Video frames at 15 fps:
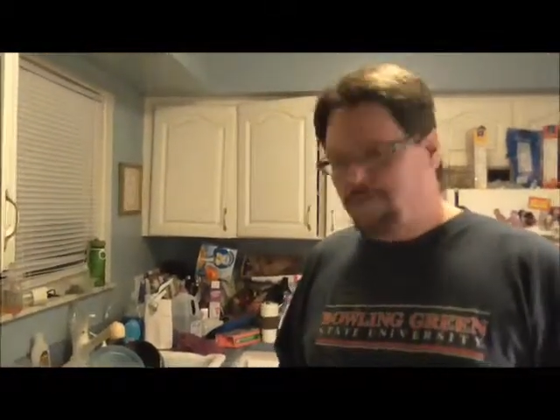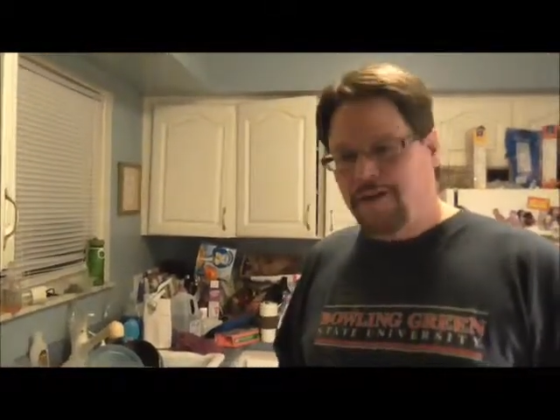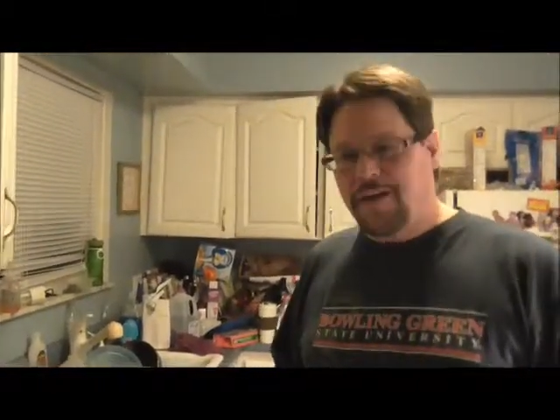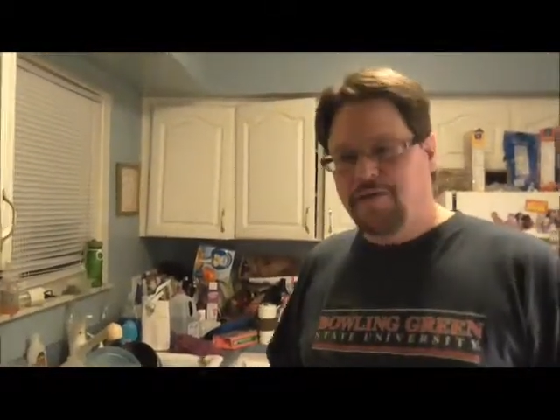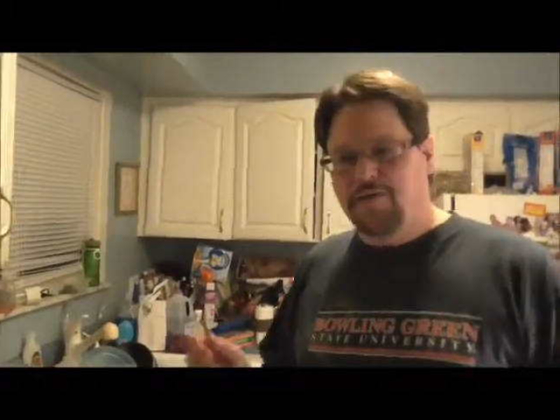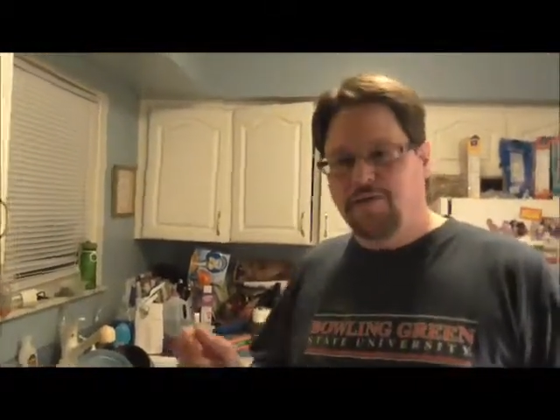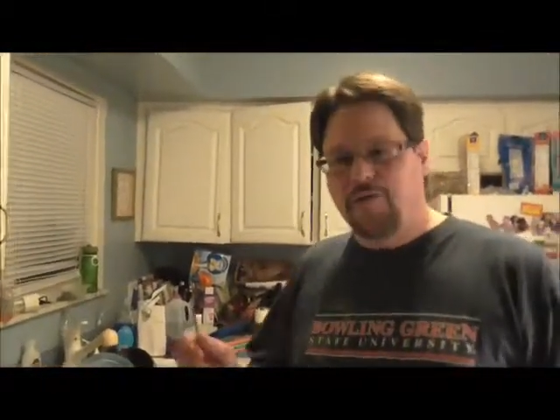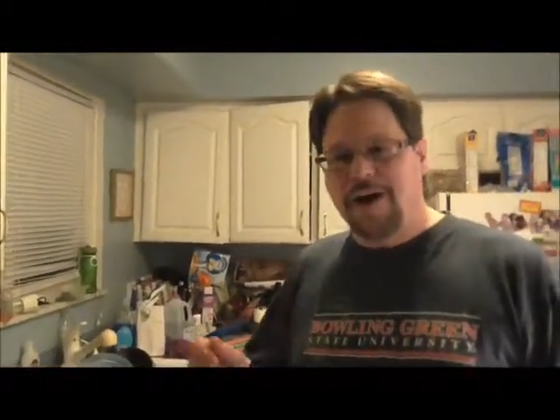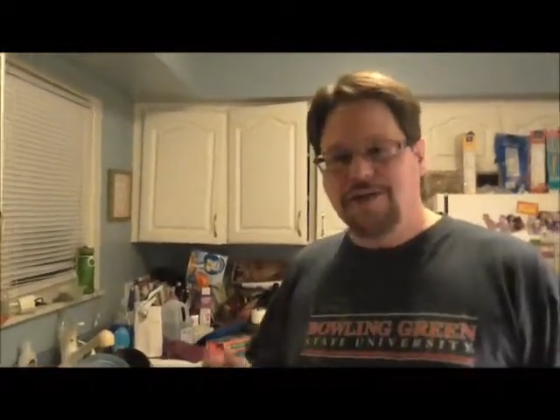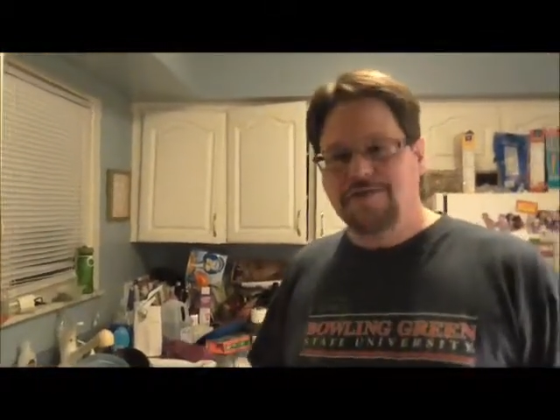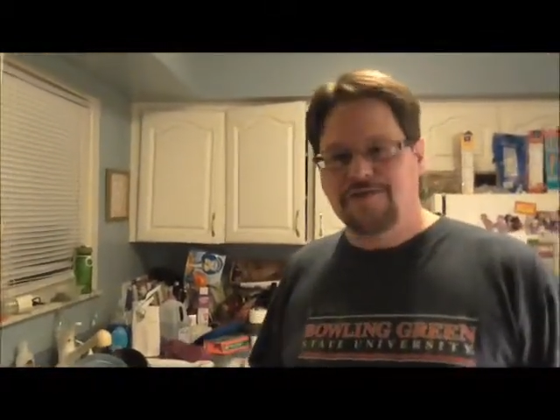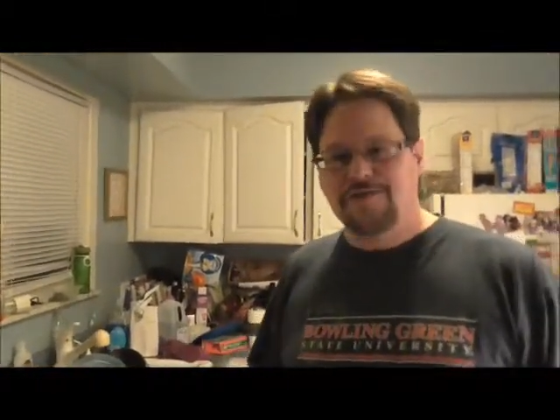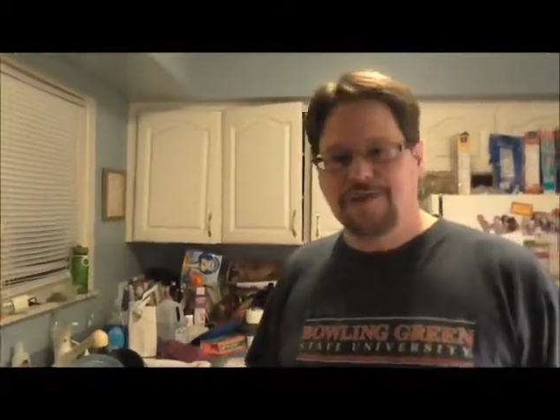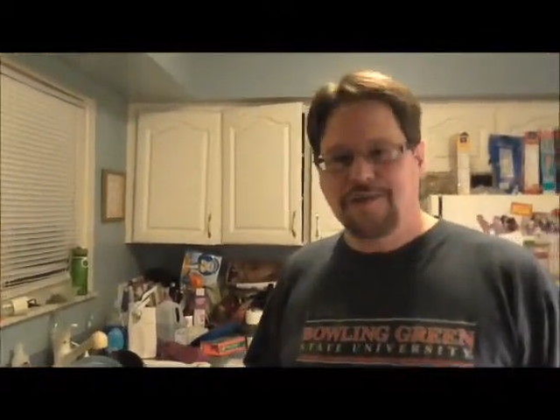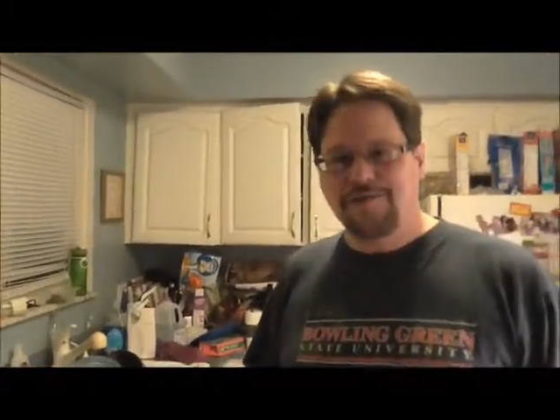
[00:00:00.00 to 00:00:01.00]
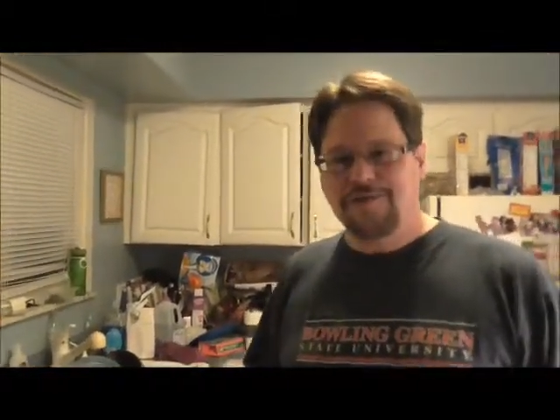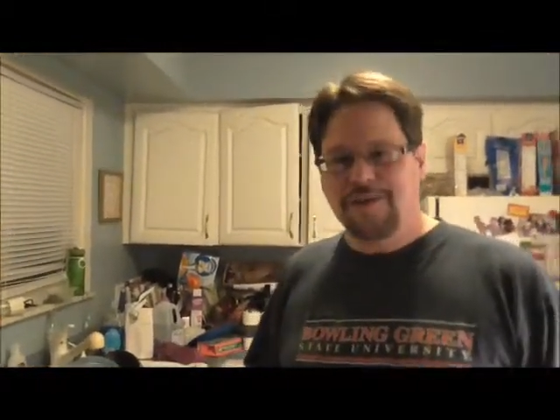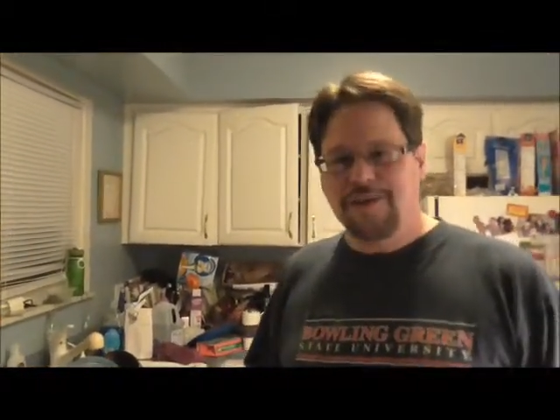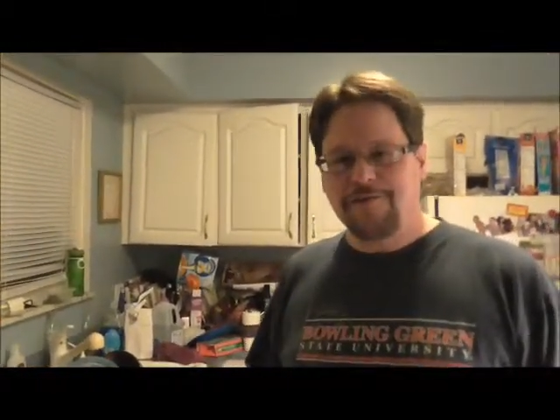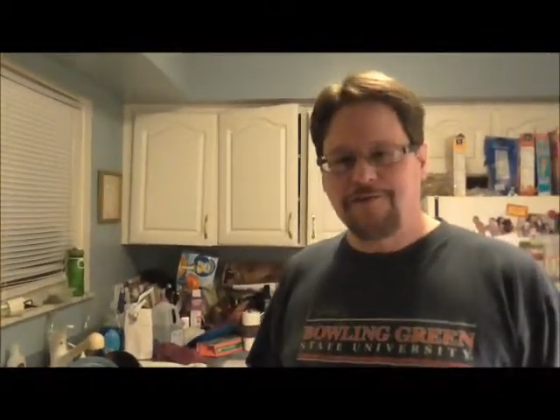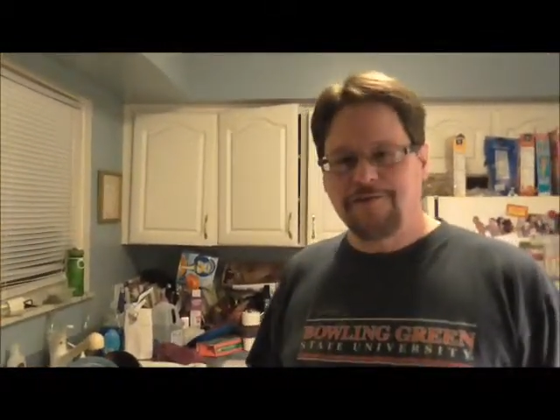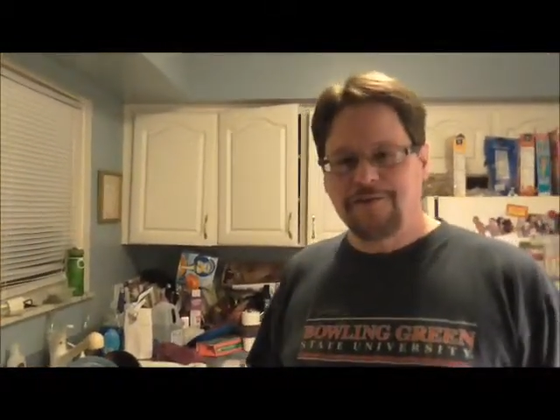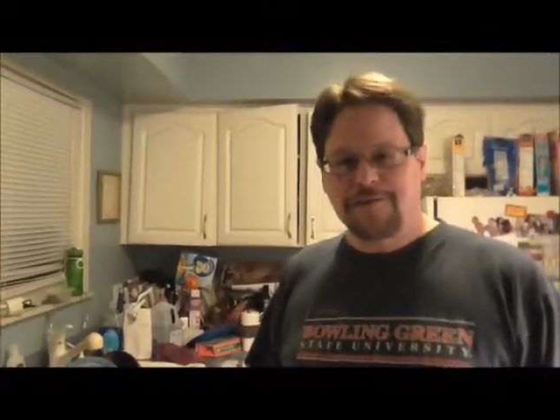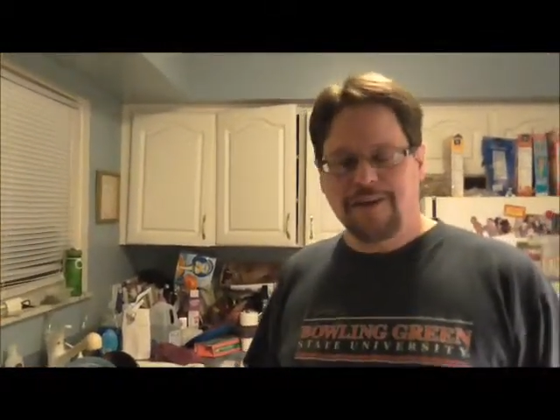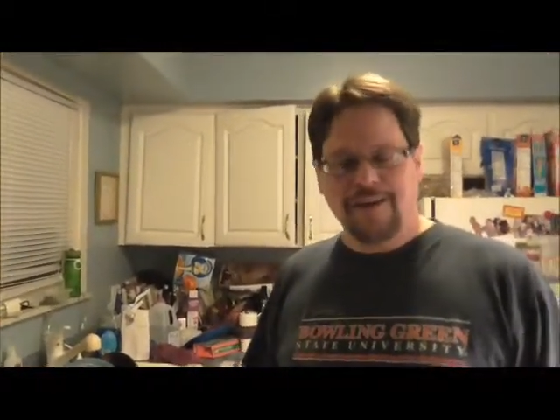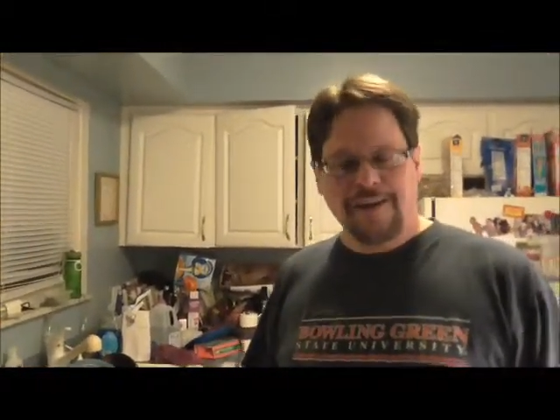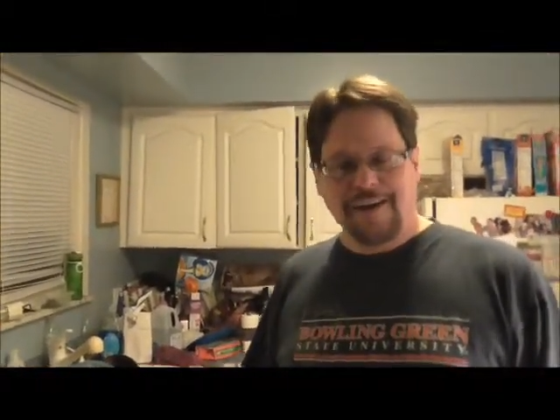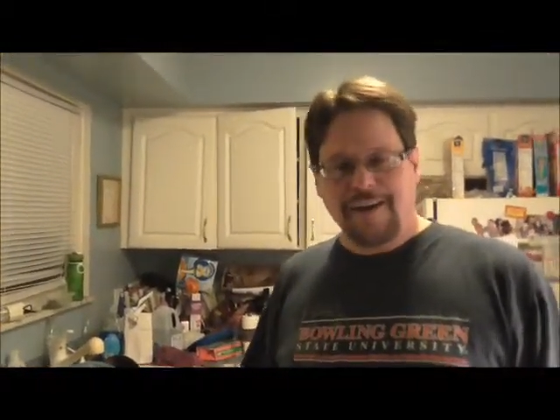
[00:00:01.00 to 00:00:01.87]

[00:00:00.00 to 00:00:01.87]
Thanks for watching Chef Jeff's